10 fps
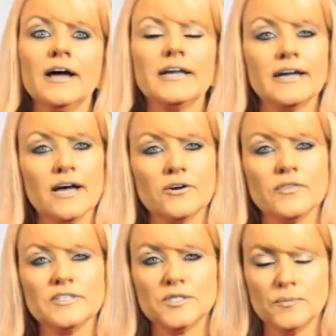can count on
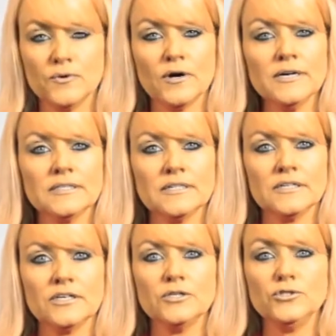the support,
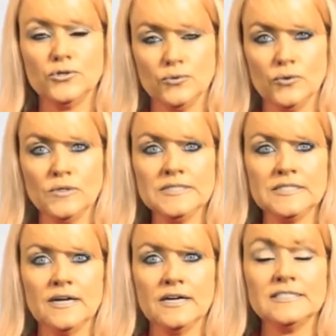tools,
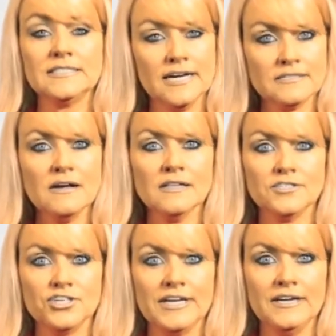
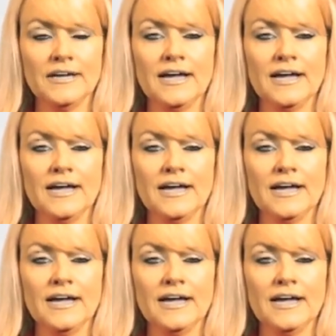technology,